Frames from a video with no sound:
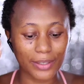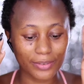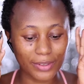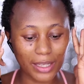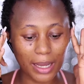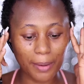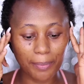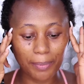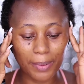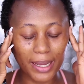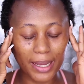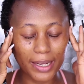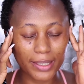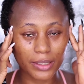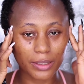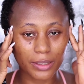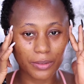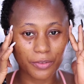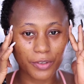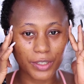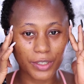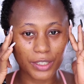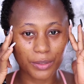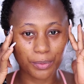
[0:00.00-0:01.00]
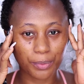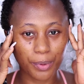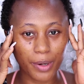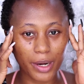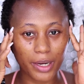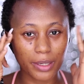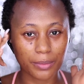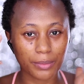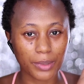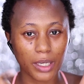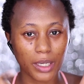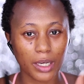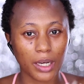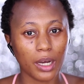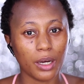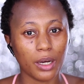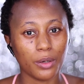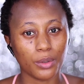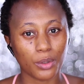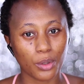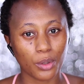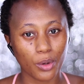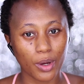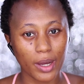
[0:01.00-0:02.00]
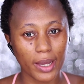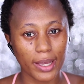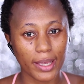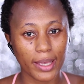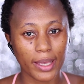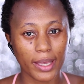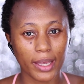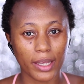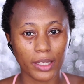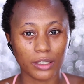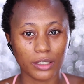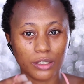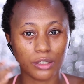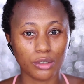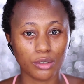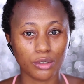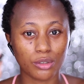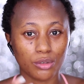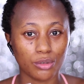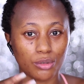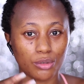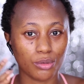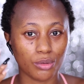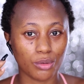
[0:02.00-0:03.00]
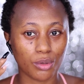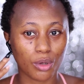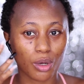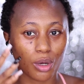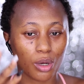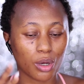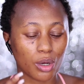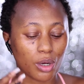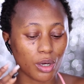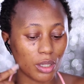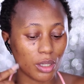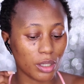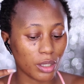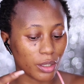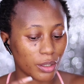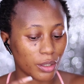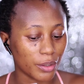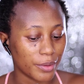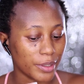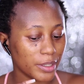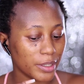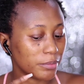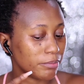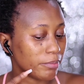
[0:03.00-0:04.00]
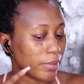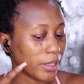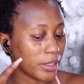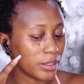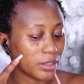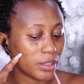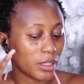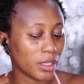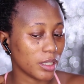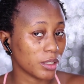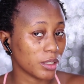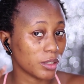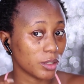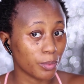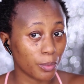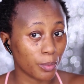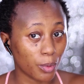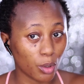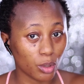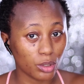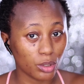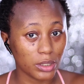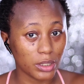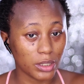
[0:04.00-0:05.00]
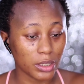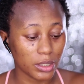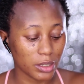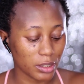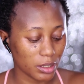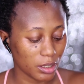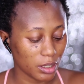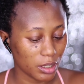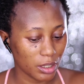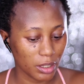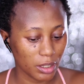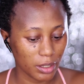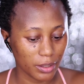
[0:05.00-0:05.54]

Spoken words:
After applying the face primer, I will go ahead to color correct my dark spots.